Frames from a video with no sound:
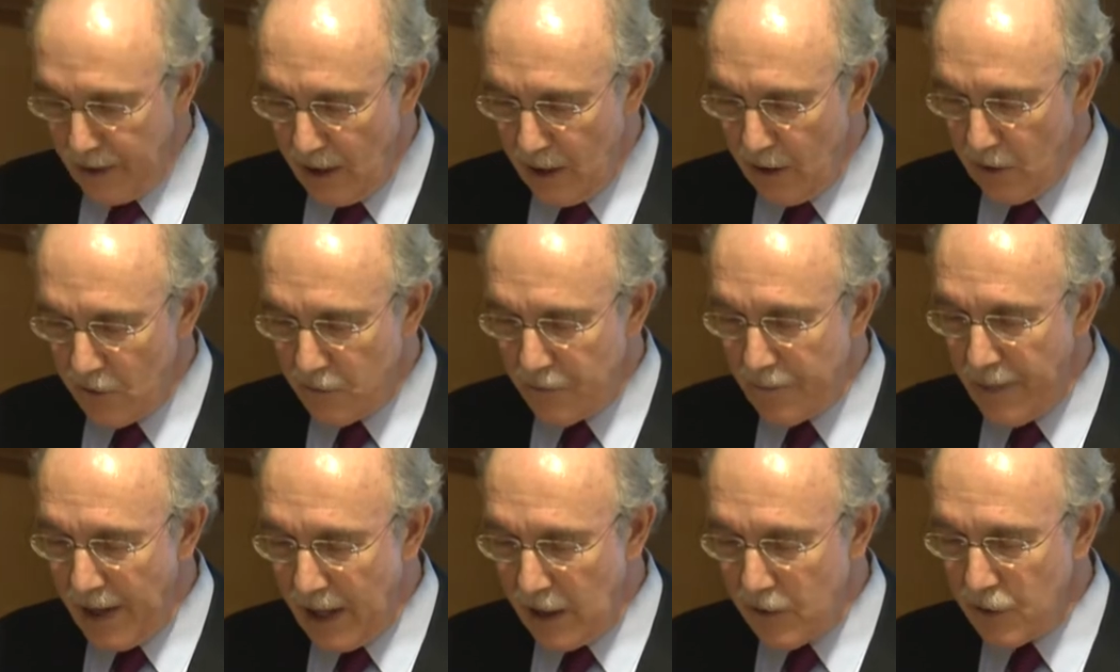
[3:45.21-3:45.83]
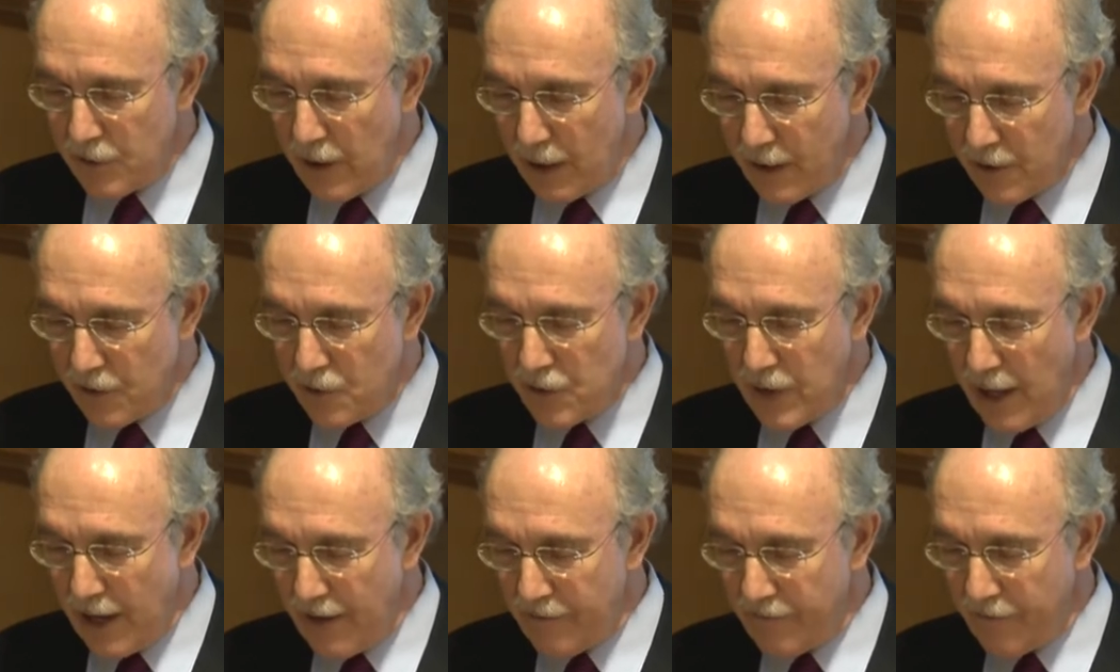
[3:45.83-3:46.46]
is based on a
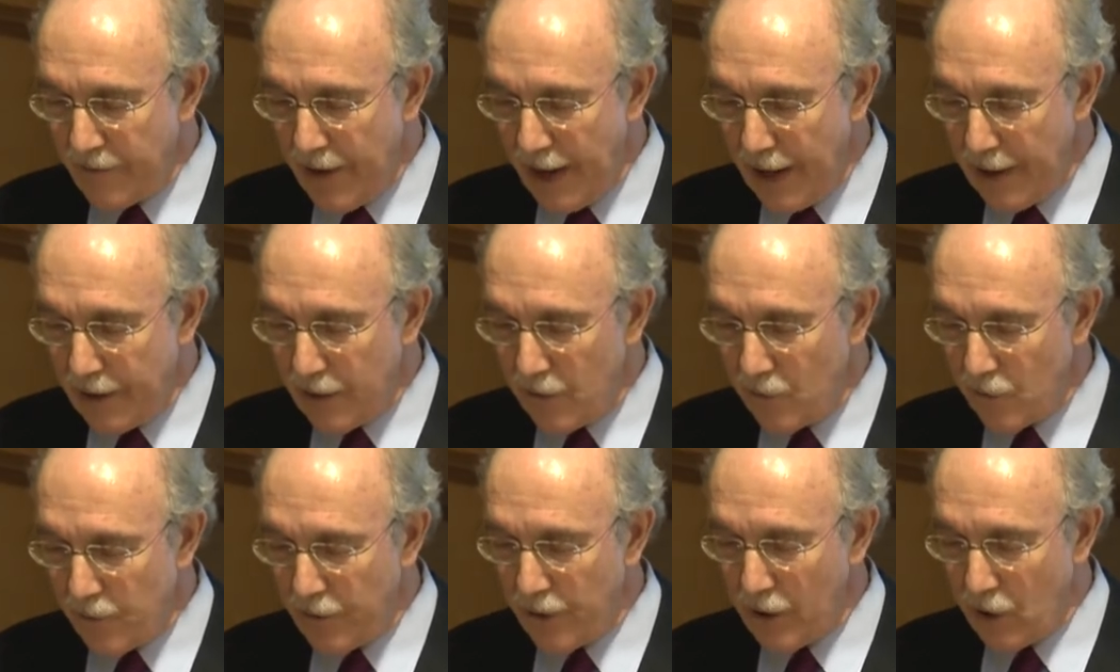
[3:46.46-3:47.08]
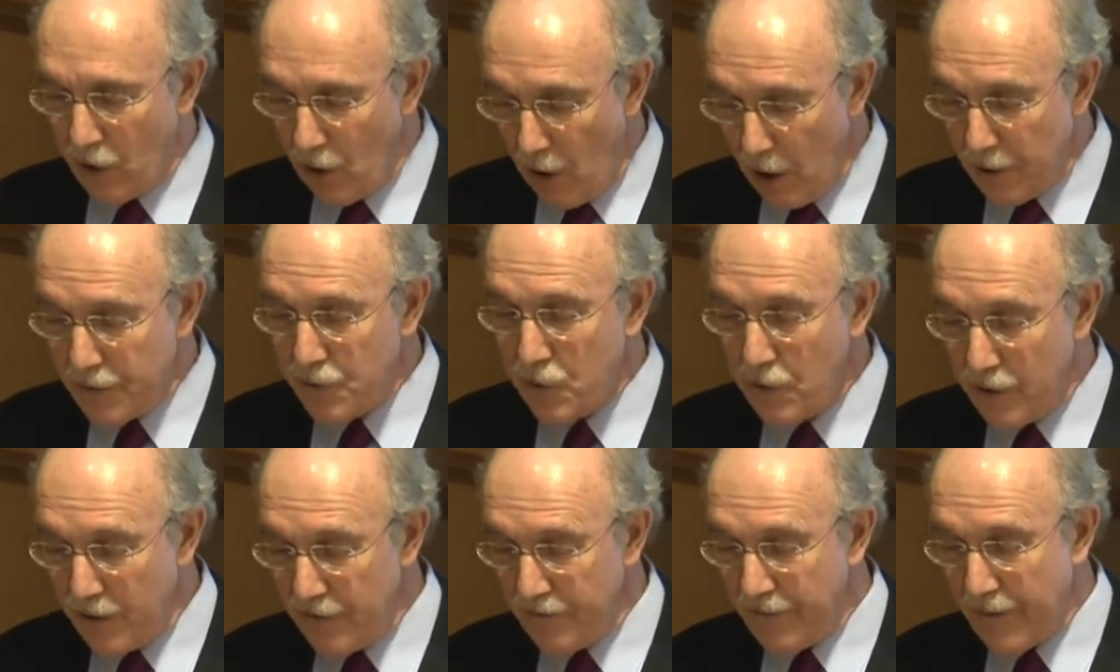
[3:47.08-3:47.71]
set of values that are
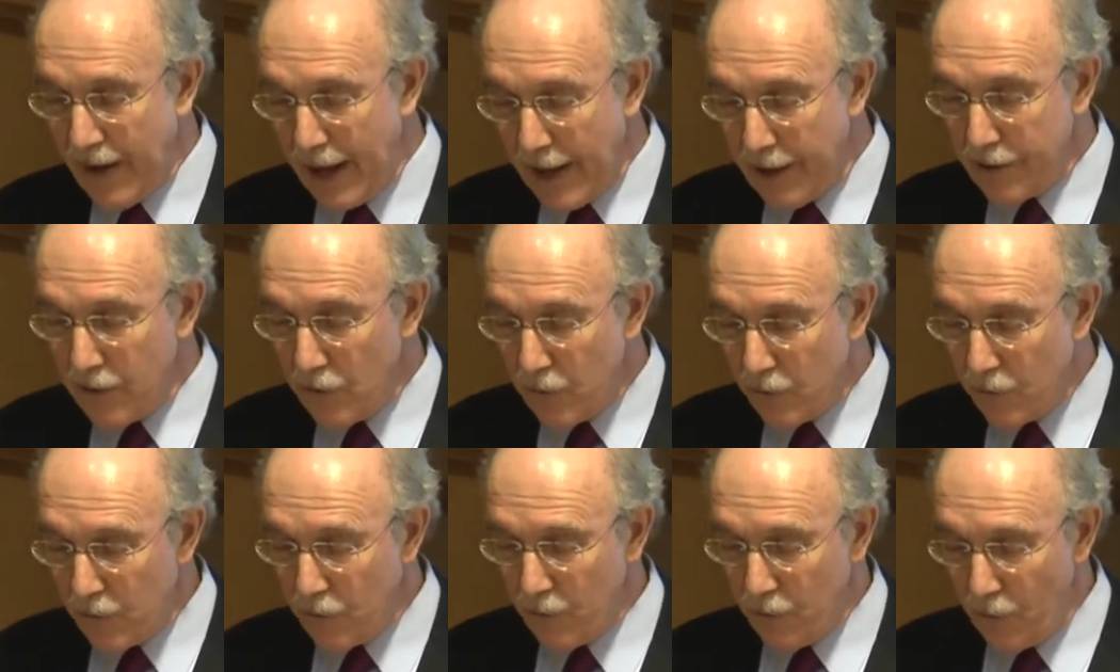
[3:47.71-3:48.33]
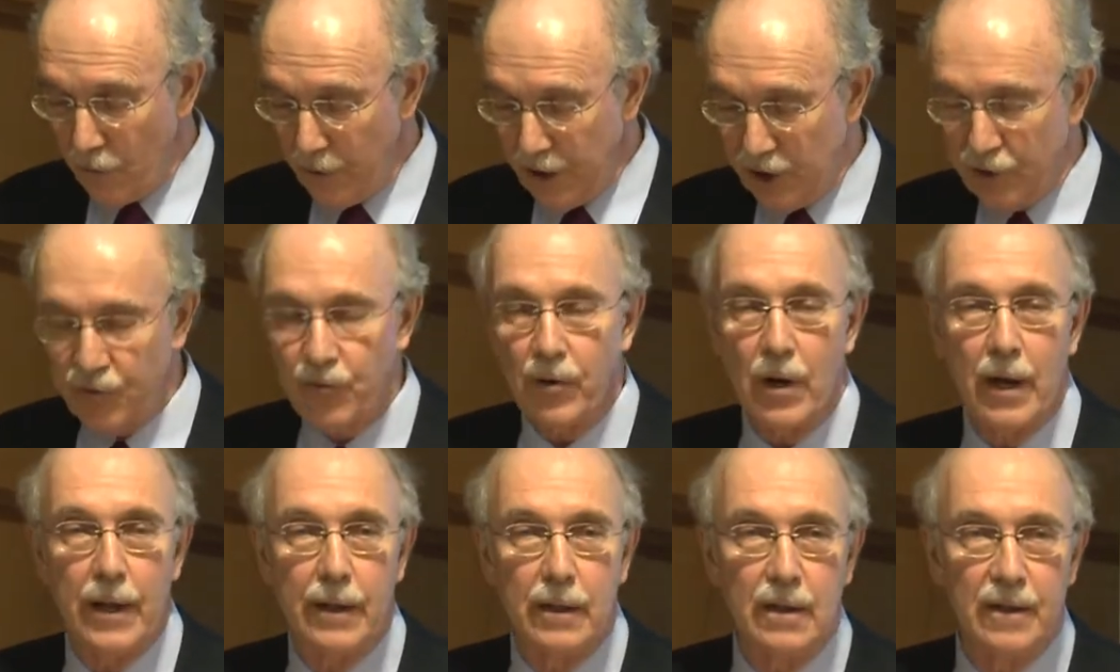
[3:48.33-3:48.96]
also the values we
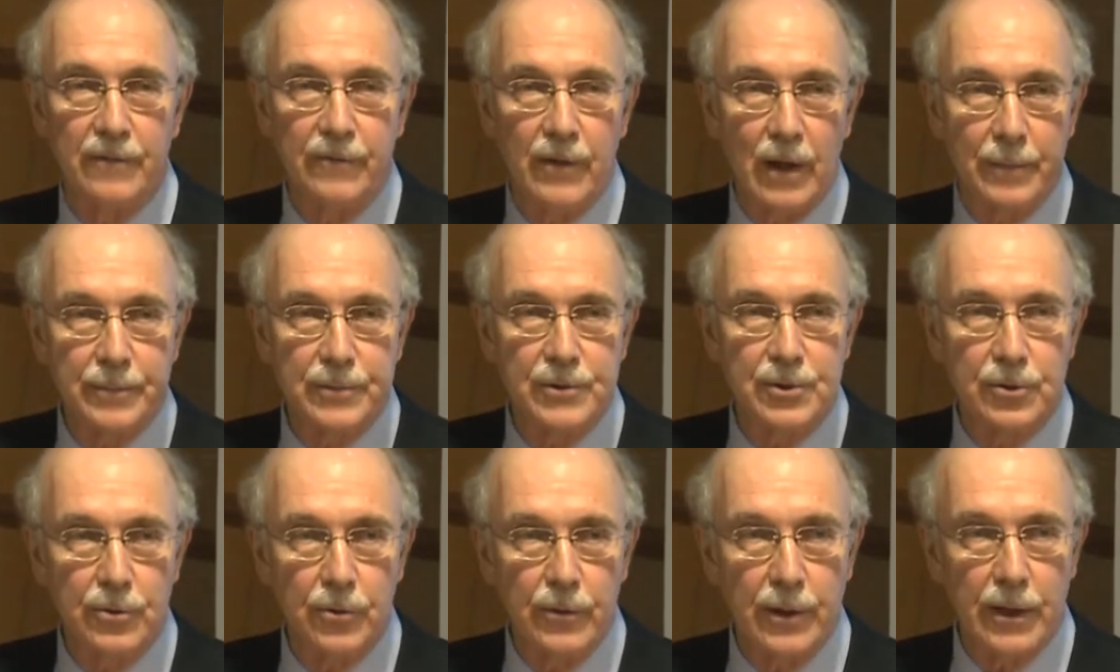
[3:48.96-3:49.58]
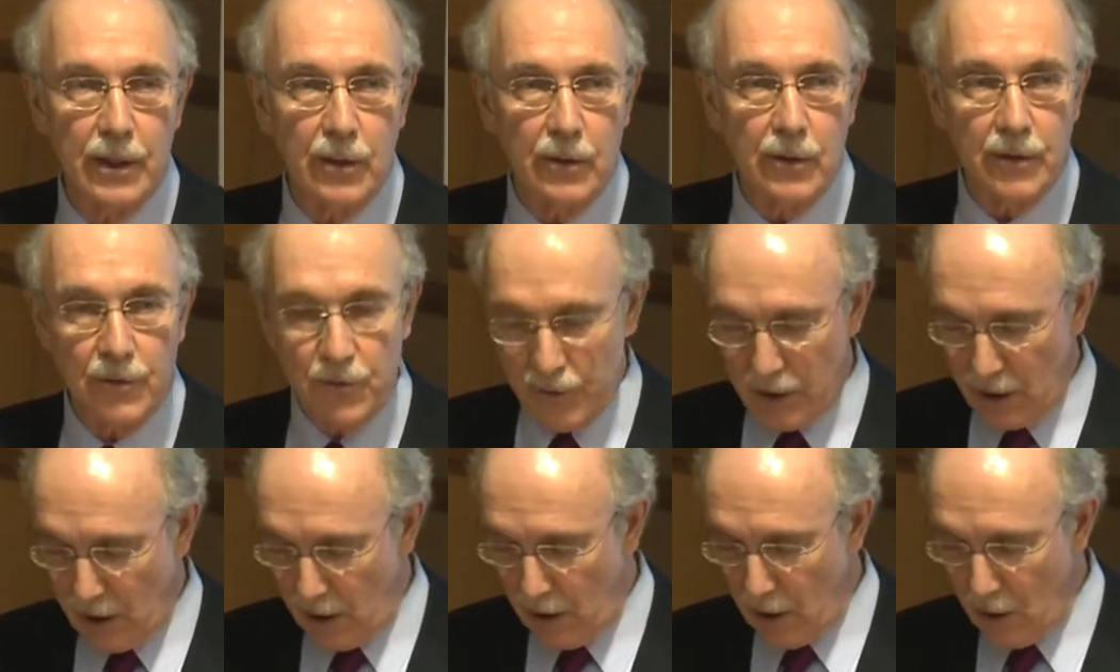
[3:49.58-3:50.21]
try to live up to here at
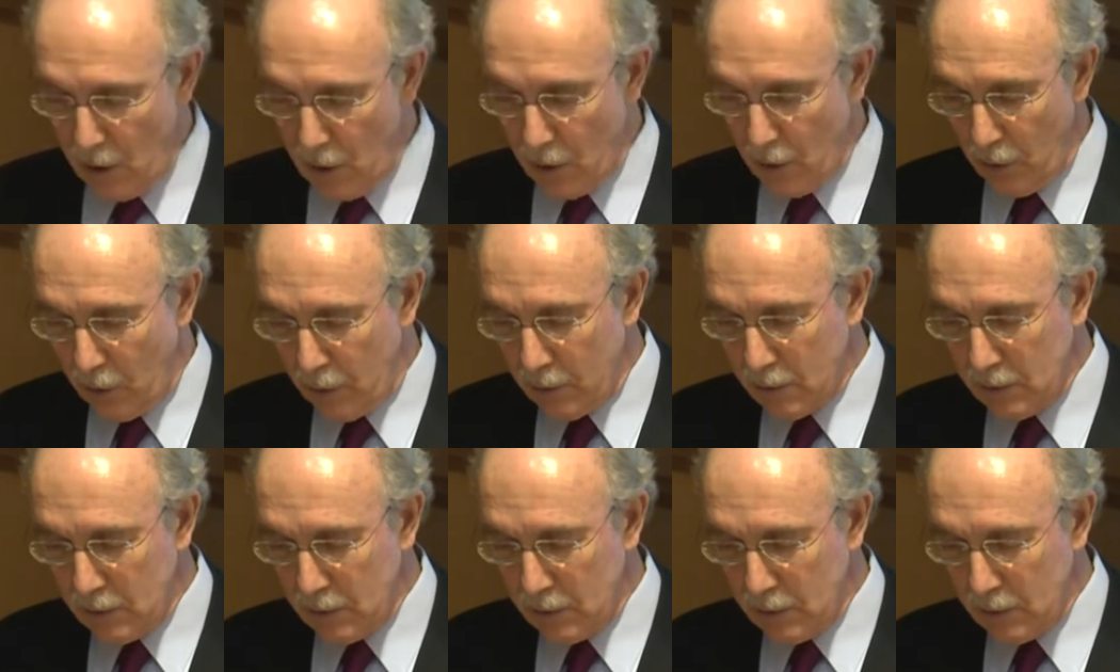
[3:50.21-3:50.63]
CEU.